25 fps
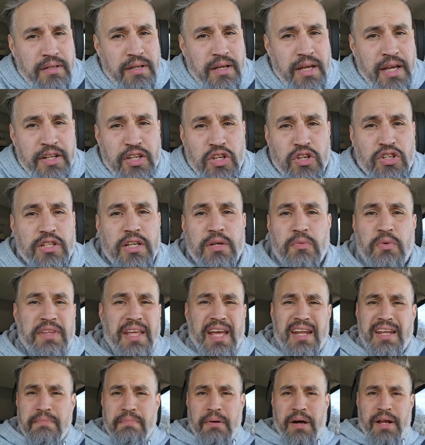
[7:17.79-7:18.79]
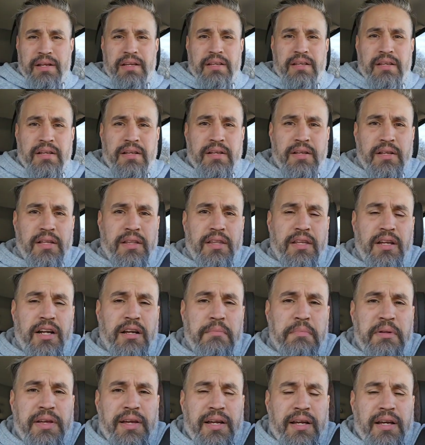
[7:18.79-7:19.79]
And usually with anybody, they're going
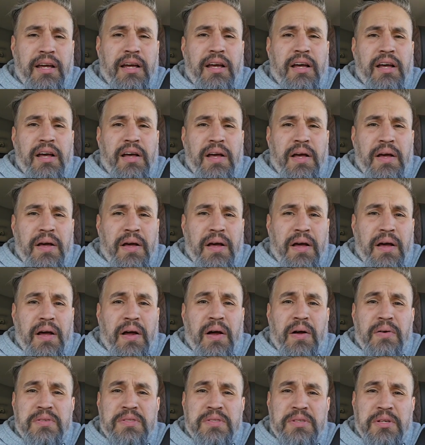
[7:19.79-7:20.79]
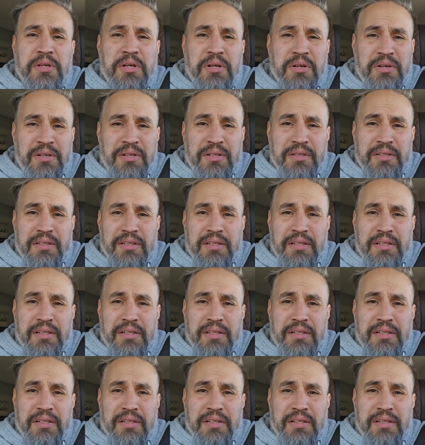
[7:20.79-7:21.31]
to be like, oh, so you're